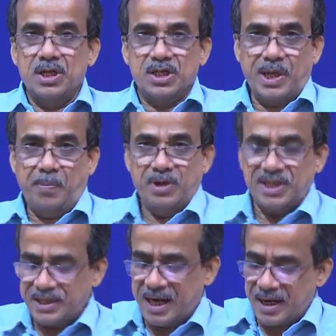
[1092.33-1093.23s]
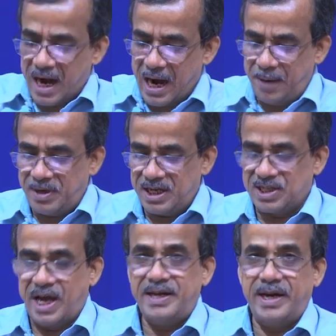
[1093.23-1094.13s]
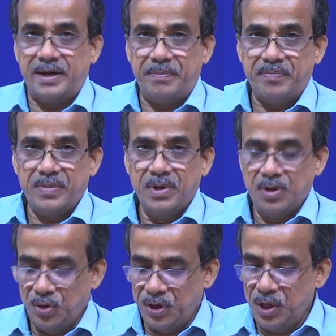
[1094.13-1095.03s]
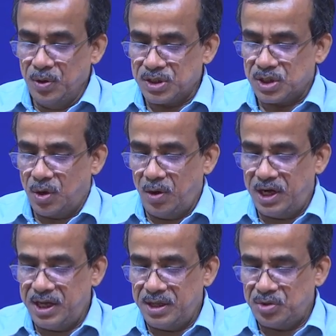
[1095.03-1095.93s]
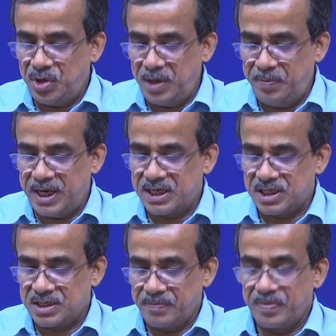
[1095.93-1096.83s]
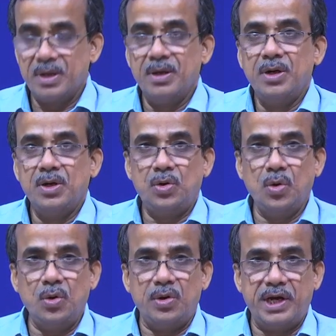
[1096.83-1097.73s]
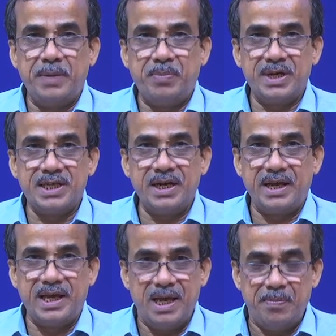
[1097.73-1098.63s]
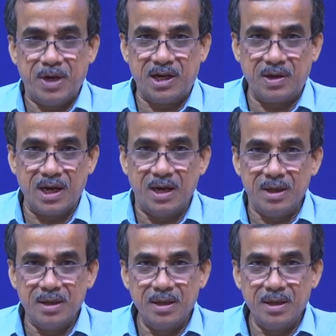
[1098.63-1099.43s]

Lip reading: Supposing that I have decided to use only 3 bits to represent a particular